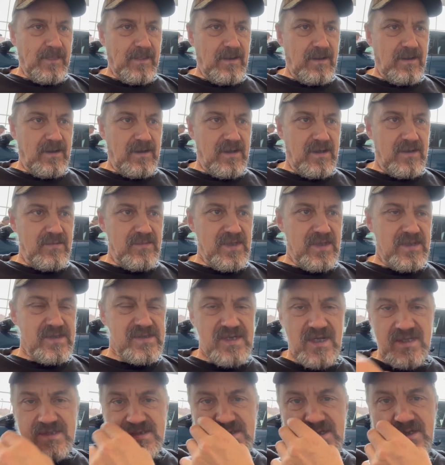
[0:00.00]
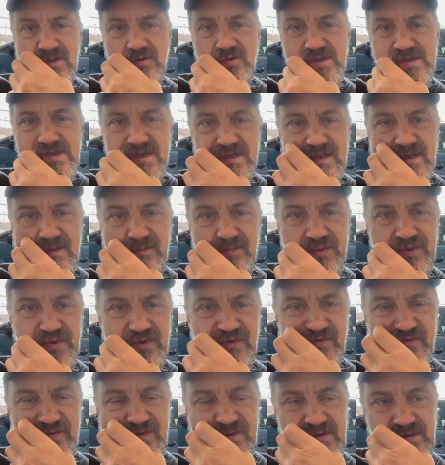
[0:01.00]
Uh, because I still wasn't
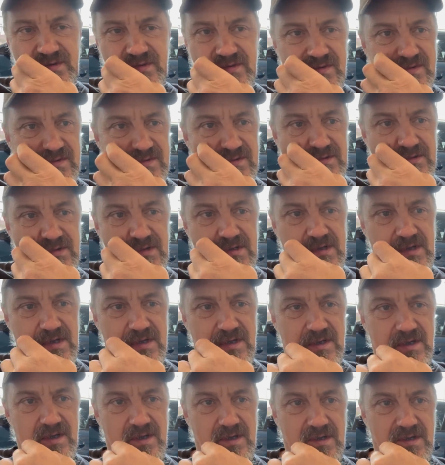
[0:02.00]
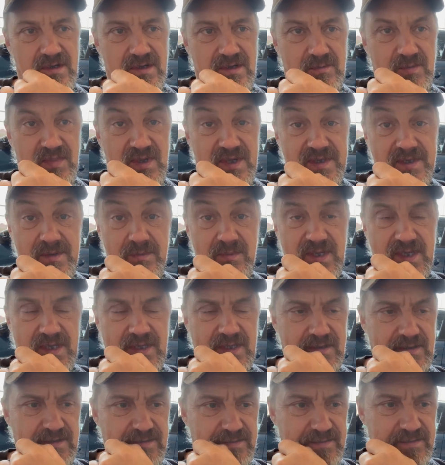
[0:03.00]
approved uh, by the
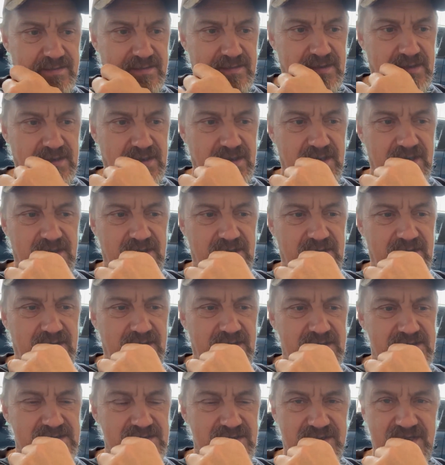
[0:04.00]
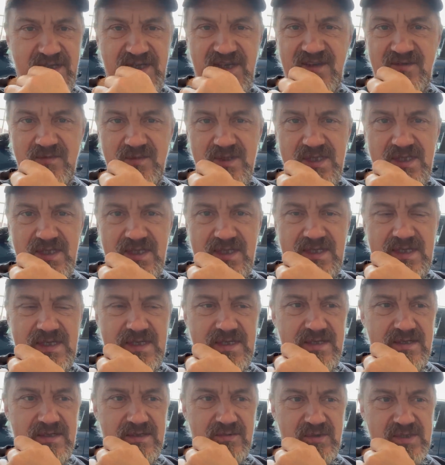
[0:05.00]
bank. And so they gave me the
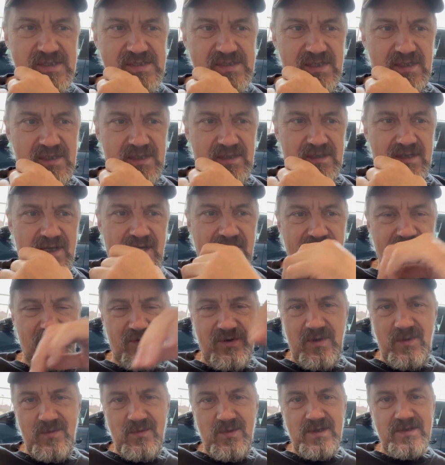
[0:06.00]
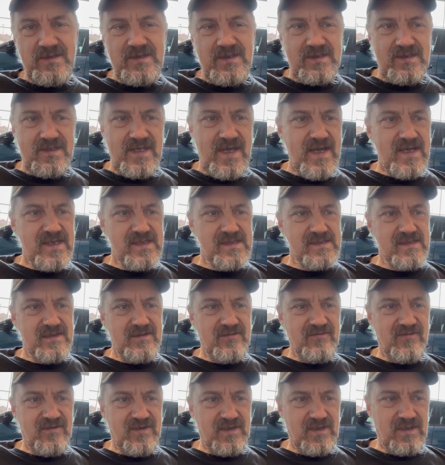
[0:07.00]
key and we started arguing about the tax
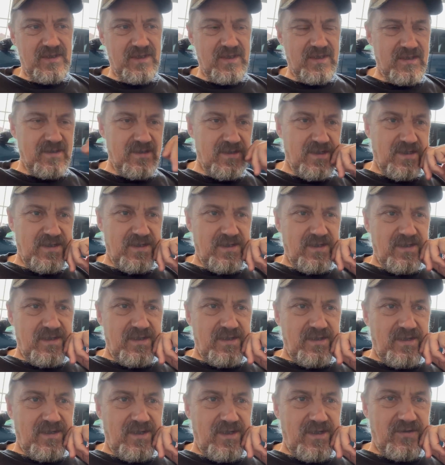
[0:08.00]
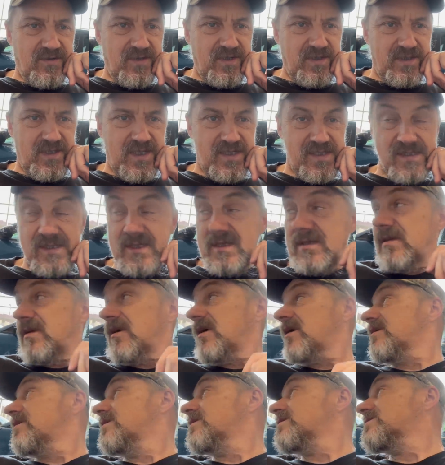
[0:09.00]
and finally I realized that,
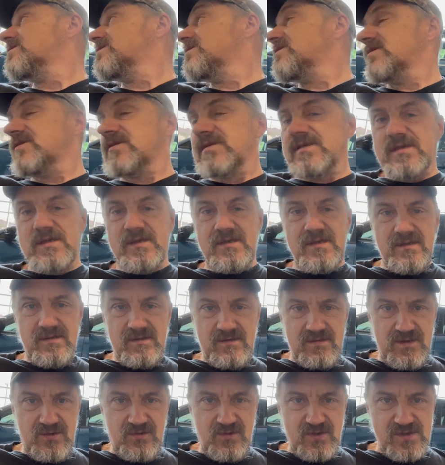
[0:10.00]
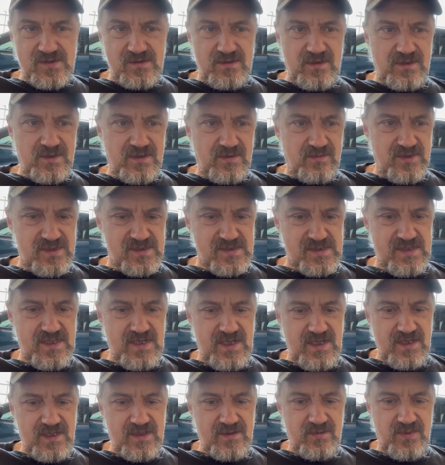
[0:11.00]
yeah, this is, uh, there was not a
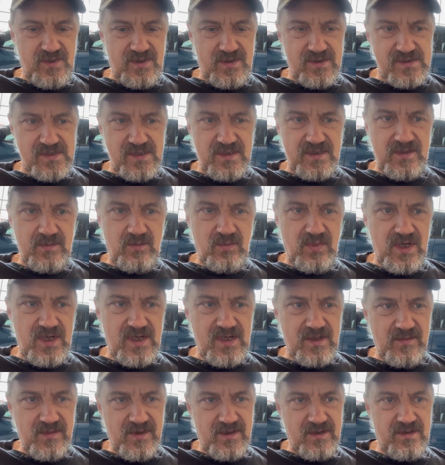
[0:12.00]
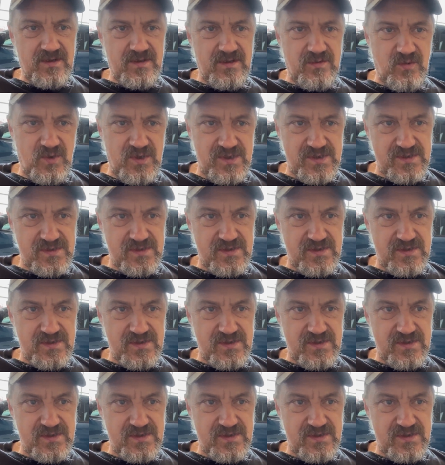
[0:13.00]
mistake because at the bottom there was